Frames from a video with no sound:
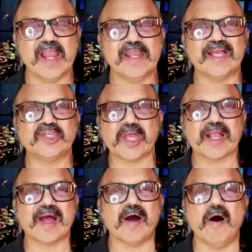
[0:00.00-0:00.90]
Let's check
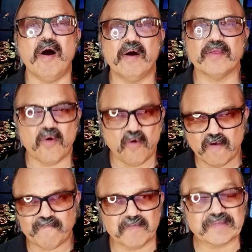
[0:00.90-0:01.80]
out all the horror
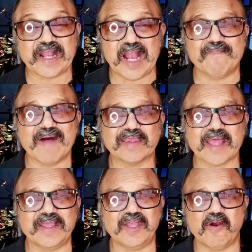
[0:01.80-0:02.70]
films that came out
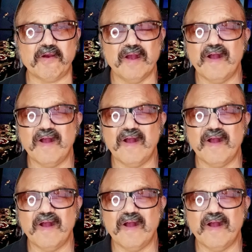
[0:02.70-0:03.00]
that year